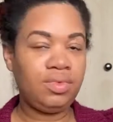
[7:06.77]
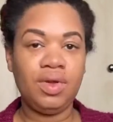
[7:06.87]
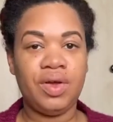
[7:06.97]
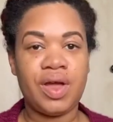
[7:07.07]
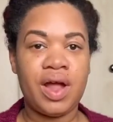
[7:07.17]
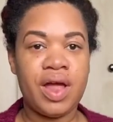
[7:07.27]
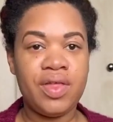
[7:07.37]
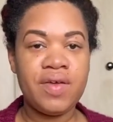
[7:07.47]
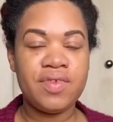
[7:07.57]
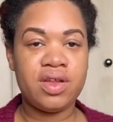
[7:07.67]
Okay, I
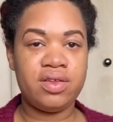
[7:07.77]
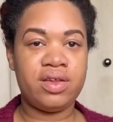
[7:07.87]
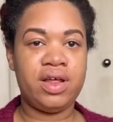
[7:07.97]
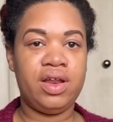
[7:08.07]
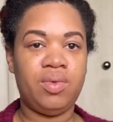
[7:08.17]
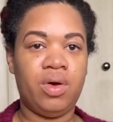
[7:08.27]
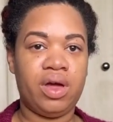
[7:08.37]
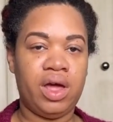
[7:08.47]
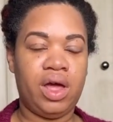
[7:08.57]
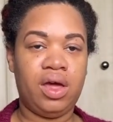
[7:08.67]
think I've done it slightly
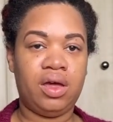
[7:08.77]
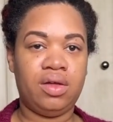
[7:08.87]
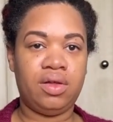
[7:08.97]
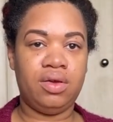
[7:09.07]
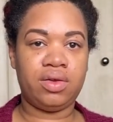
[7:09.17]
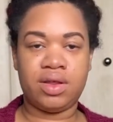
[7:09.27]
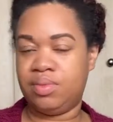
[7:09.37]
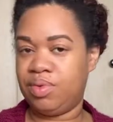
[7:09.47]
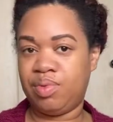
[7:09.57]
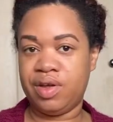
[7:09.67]
wonky because it looks like some
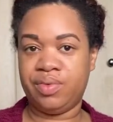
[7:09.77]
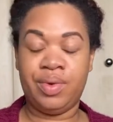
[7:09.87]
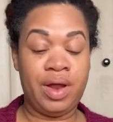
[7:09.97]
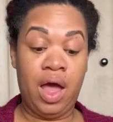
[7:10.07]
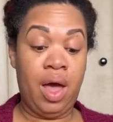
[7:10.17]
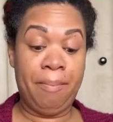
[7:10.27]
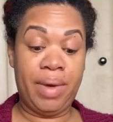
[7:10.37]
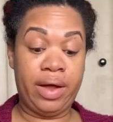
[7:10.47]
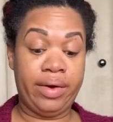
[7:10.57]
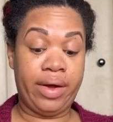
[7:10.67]
surprise work,
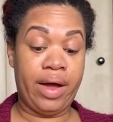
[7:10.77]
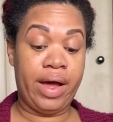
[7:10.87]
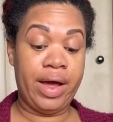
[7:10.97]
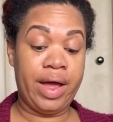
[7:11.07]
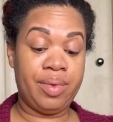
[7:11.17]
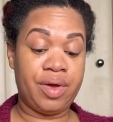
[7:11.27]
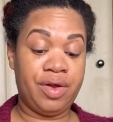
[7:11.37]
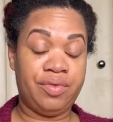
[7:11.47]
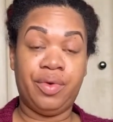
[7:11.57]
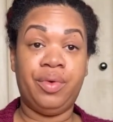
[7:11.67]
but I am going
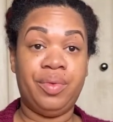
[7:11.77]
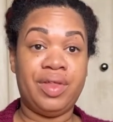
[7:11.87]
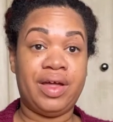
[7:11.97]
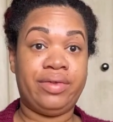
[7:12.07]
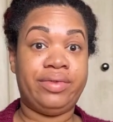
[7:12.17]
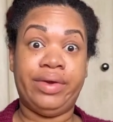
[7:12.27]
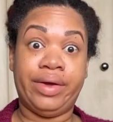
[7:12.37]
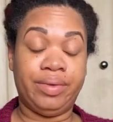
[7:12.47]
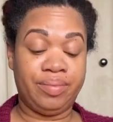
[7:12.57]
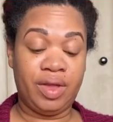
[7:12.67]
to roll with that
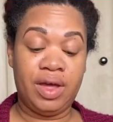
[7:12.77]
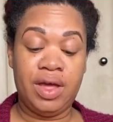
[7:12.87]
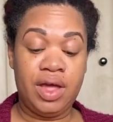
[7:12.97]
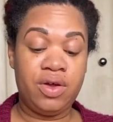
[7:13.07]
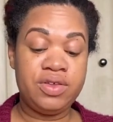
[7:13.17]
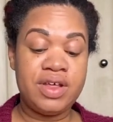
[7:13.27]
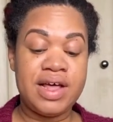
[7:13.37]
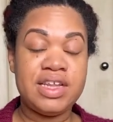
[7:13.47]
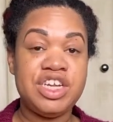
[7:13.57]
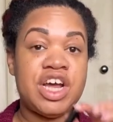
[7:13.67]
today. It also
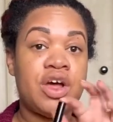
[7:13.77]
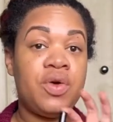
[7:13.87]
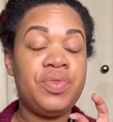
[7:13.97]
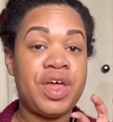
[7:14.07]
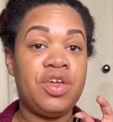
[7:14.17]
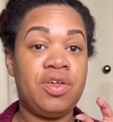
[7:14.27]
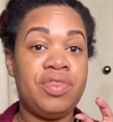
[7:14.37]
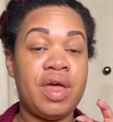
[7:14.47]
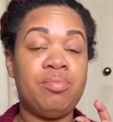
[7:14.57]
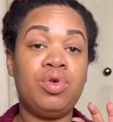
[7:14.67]
has a gel that you can
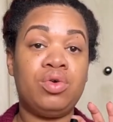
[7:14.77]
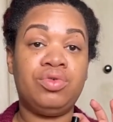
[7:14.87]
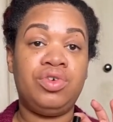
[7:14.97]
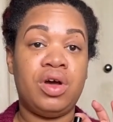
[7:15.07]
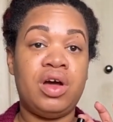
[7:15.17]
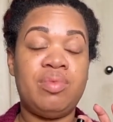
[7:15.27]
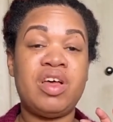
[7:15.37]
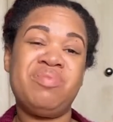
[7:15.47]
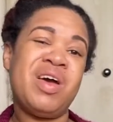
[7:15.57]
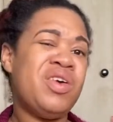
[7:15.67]
then put onto your
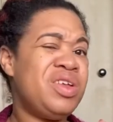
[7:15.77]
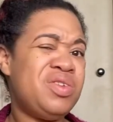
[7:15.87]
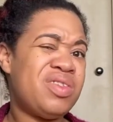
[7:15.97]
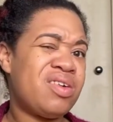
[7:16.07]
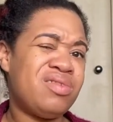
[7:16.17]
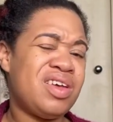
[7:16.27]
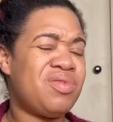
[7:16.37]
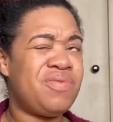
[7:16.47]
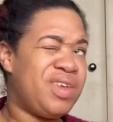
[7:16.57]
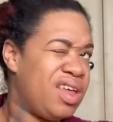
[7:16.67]
eyebrows, but I only do that on days when
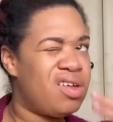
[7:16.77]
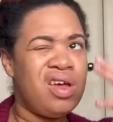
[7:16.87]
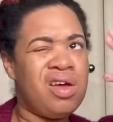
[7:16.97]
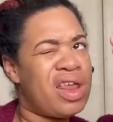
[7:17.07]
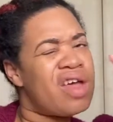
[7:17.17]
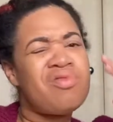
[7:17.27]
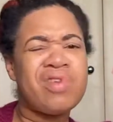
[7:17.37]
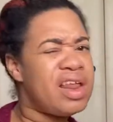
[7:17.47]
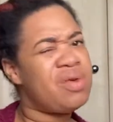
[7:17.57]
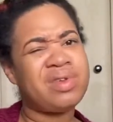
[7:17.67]
I'm feeling like I
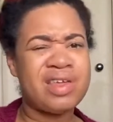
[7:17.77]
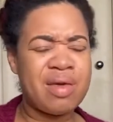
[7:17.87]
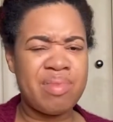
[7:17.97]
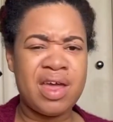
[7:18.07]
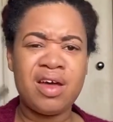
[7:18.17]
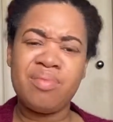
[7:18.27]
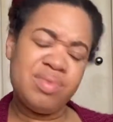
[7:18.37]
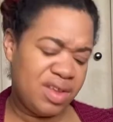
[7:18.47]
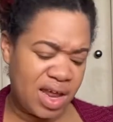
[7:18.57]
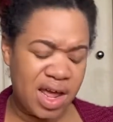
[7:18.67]
really want to get made up. But
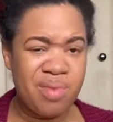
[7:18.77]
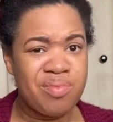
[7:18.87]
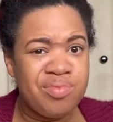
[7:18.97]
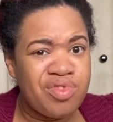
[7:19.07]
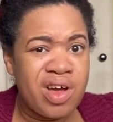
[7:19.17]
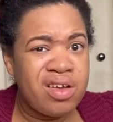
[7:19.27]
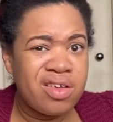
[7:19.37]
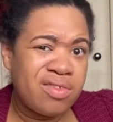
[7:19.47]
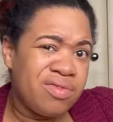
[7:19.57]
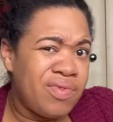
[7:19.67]
today, I'm trying to
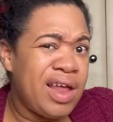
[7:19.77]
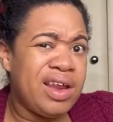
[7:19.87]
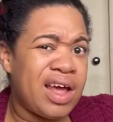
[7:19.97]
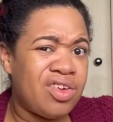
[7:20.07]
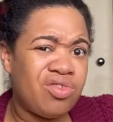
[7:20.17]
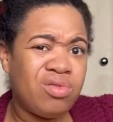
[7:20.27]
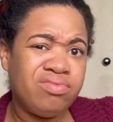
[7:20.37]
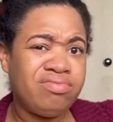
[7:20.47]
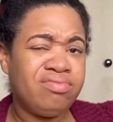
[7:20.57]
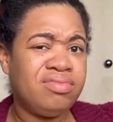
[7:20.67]
look really natural.
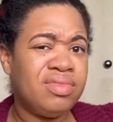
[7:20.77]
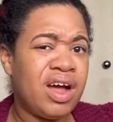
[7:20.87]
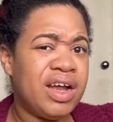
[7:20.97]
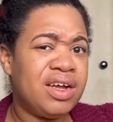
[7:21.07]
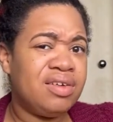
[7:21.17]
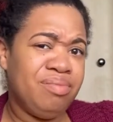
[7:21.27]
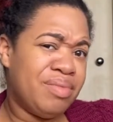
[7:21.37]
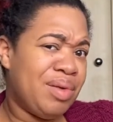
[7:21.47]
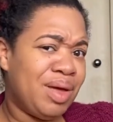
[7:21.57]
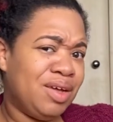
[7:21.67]
Kinda,
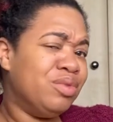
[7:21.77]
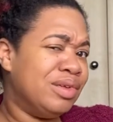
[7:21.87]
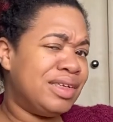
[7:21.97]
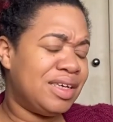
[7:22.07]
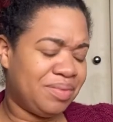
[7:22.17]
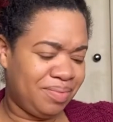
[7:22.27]
maybe, we'll see.